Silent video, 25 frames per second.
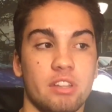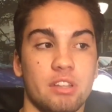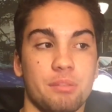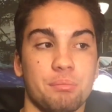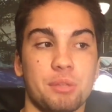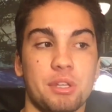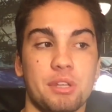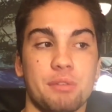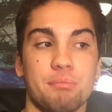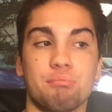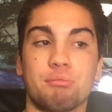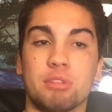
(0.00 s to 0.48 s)

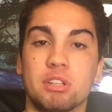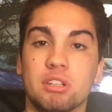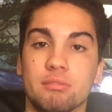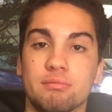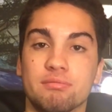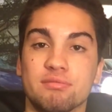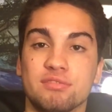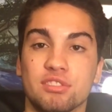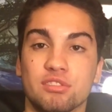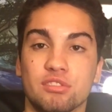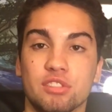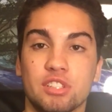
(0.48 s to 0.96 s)

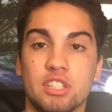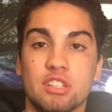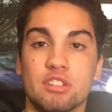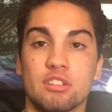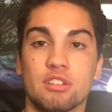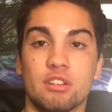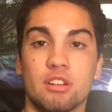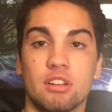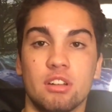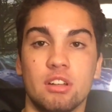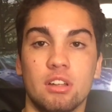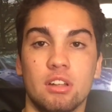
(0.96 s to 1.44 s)

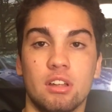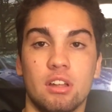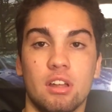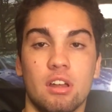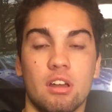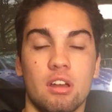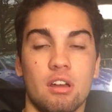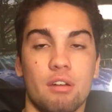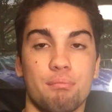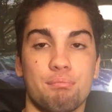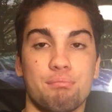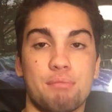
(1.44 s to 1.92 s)
mm
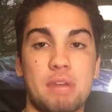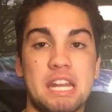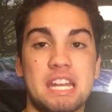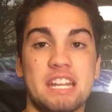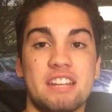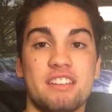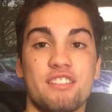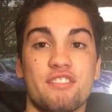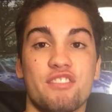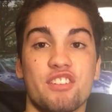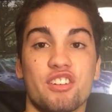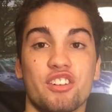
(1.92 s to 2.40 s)

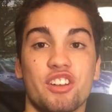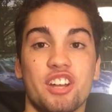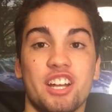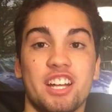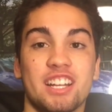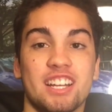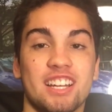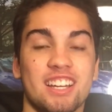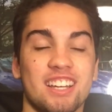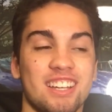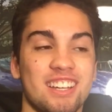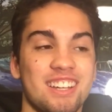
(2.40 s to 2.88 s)

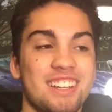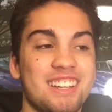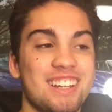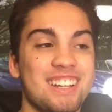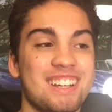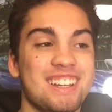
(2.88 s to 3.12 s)
Pininfarina